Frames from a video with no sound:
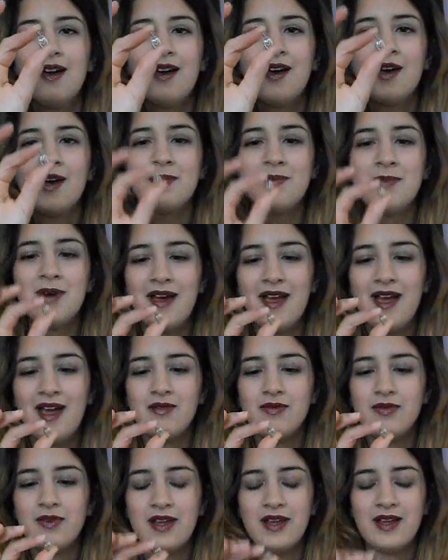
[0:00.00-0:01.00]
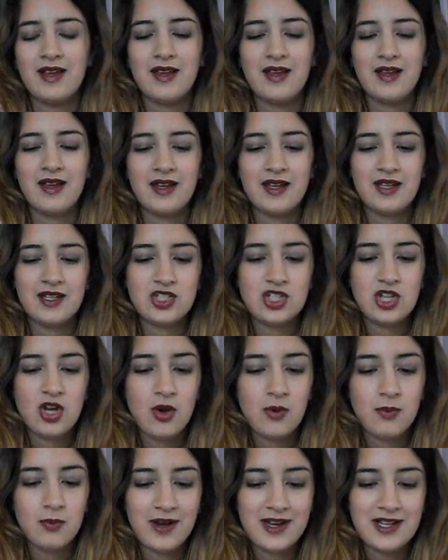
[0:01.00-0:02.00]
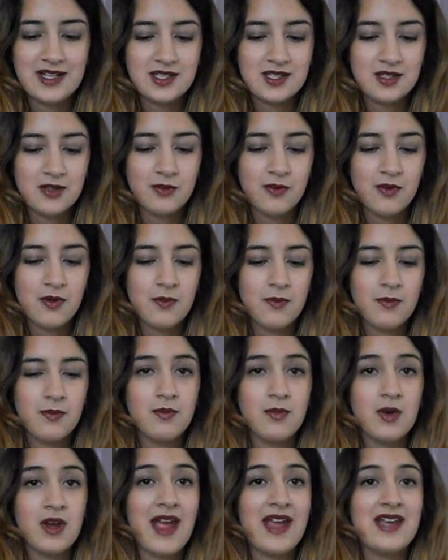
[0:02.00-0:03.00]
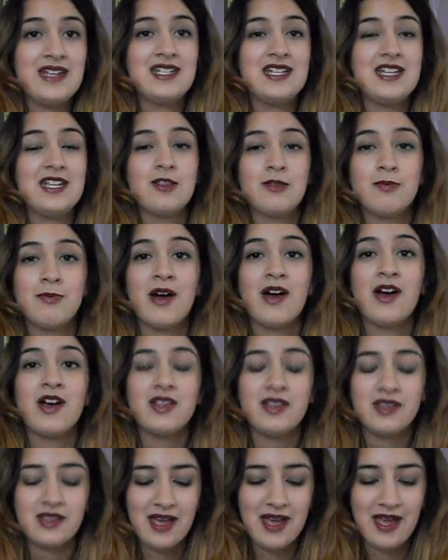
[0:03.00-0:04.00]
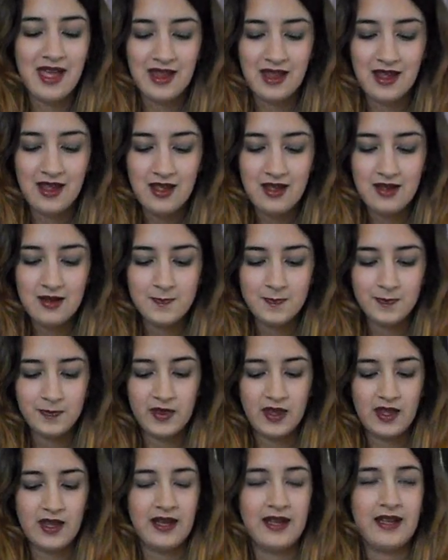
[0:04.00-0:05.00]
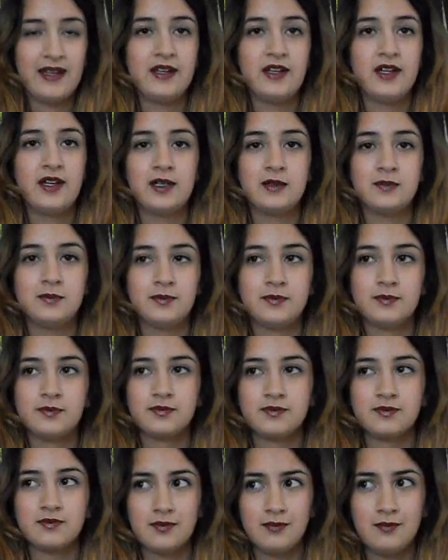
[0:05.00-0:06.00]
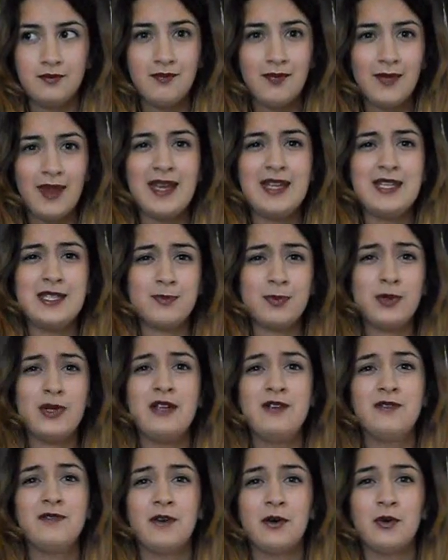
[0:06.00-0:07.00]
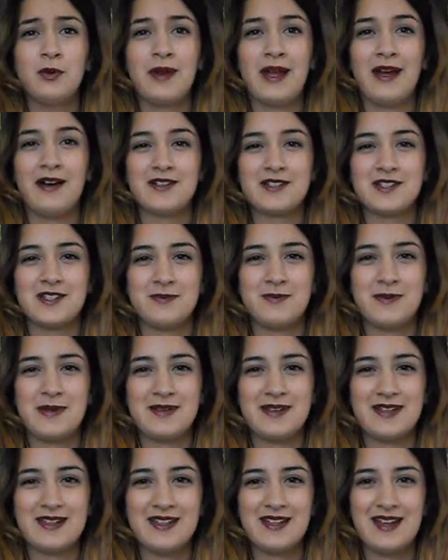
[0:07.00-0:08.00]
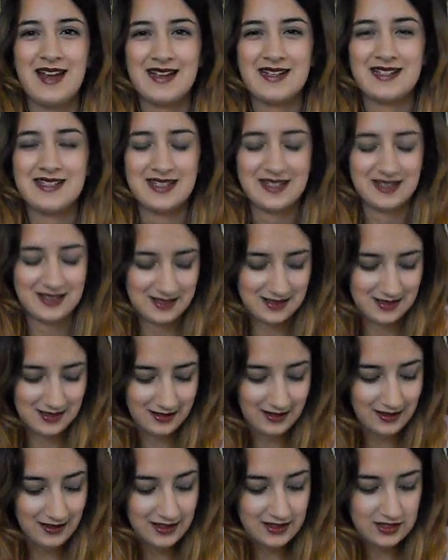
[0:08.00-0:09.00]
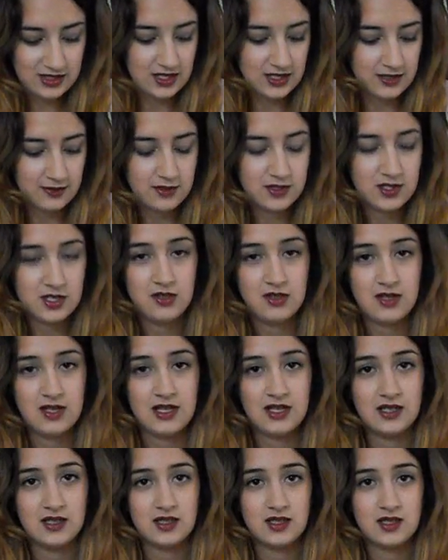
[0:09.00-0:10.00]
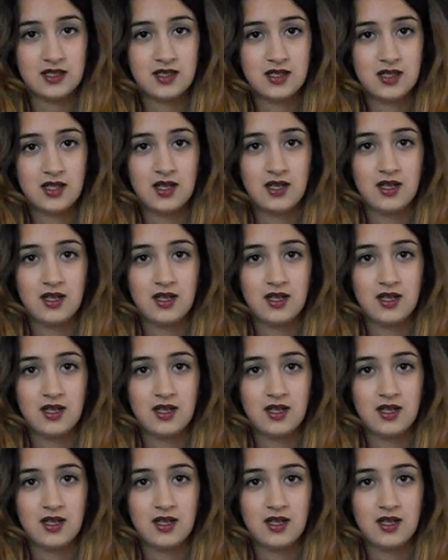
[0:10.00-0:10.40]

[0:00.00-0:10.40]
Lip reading: I have a charm bracelet from my 18th birthday, and it's pretty full now because I've been collecting like literally for 2 years